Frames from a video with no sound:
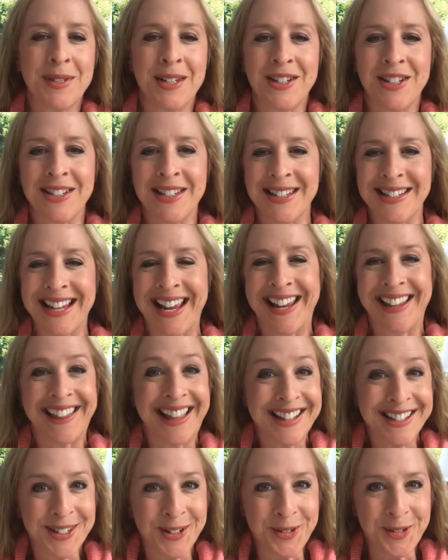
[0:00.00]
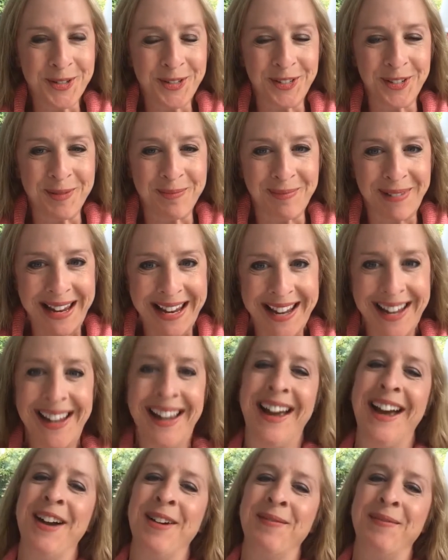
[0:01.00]
just to say, that's all from me.
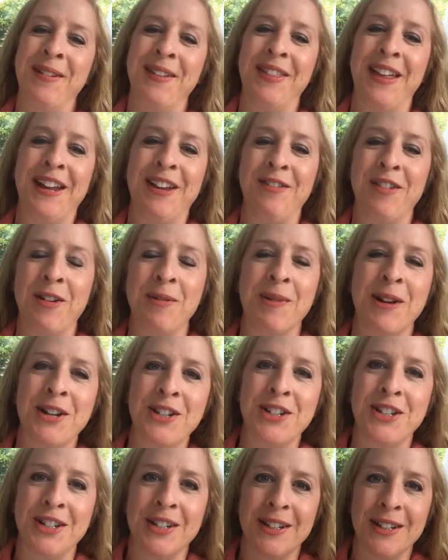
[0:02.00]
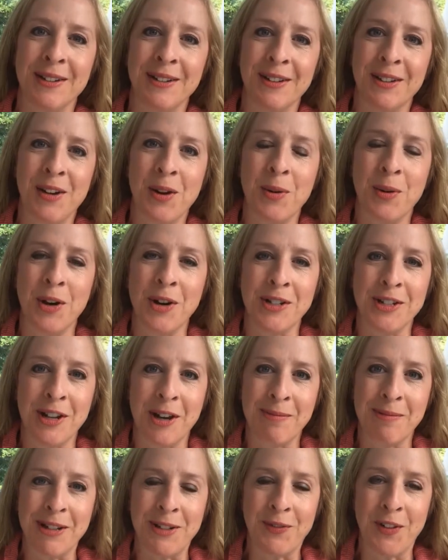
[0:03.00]
Thank you very much to Gold Coast
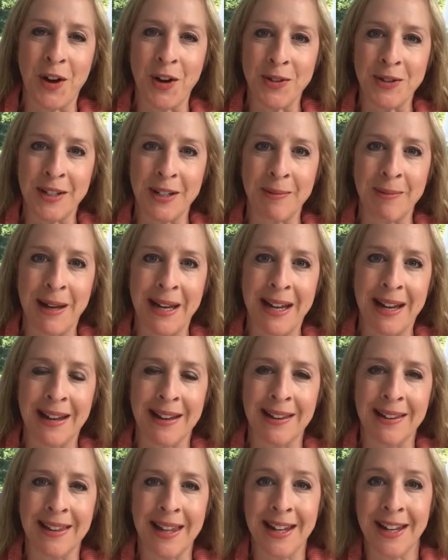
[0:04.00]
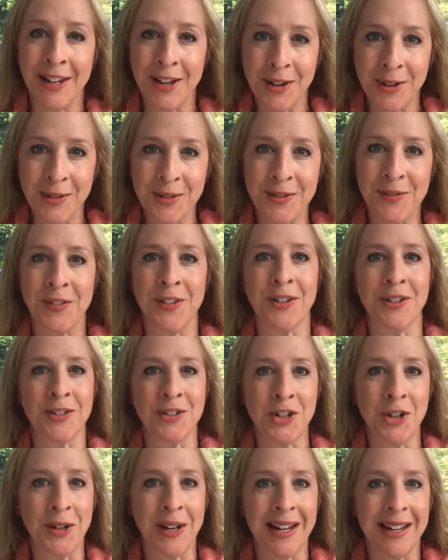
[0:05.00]
Libraries for hosting me, and thank you for
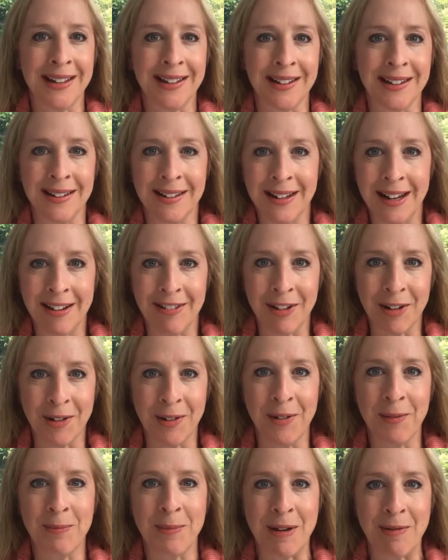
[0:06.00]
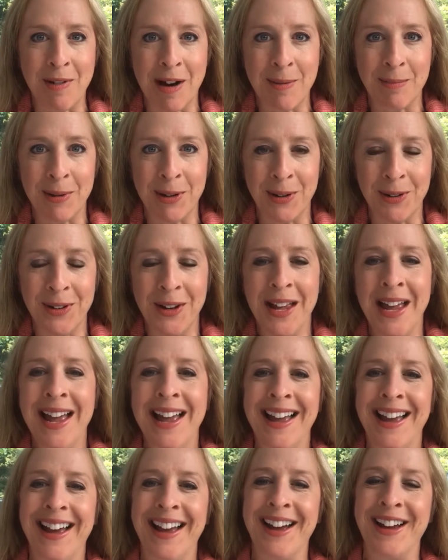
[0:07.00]
tuning in and hearing me ramble on.
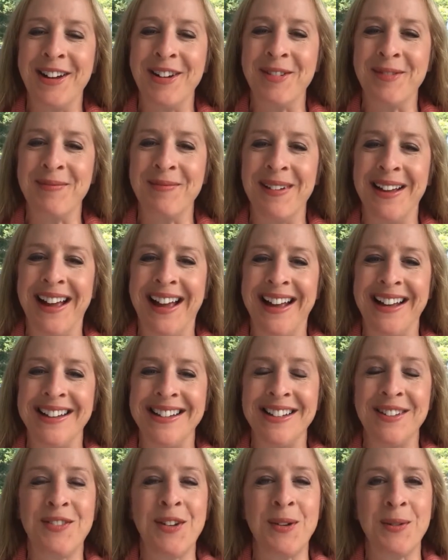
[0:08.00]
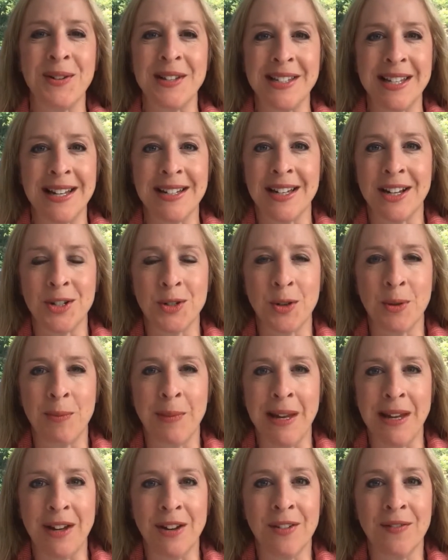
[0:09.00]
And if you want to stay in touch with
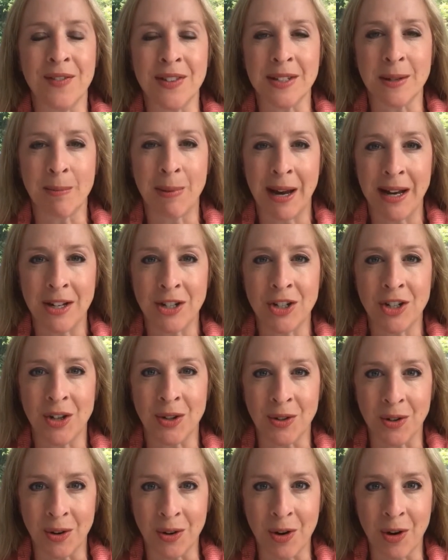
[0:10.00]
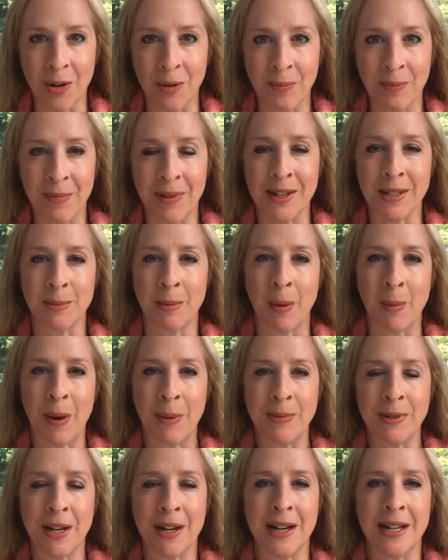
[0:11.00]
me, you can visit pagetoon.com, that's my
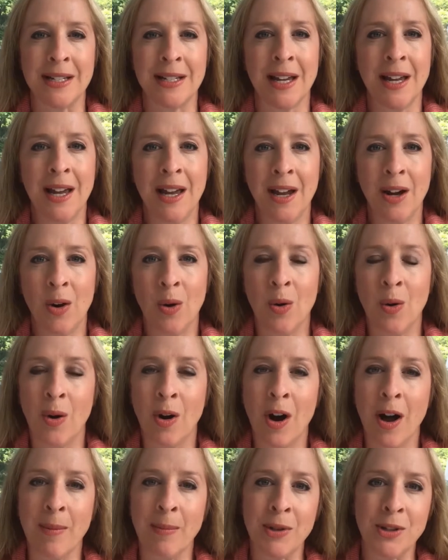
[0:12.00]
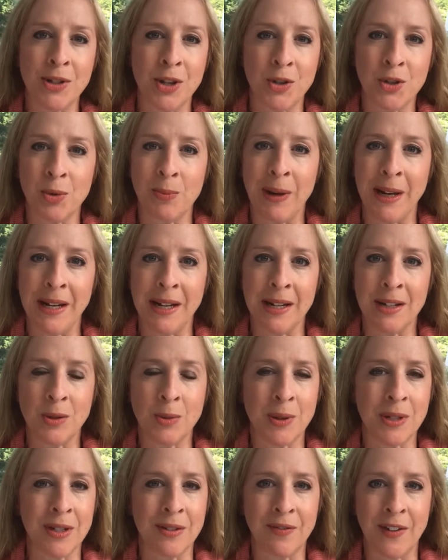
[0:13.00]
website, or I'm on social media,
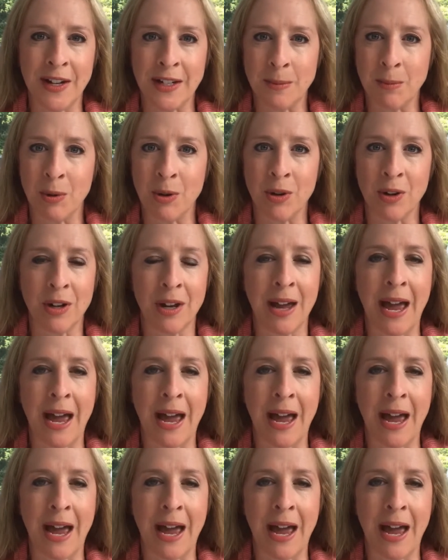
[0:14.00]
Twitter, Facebook,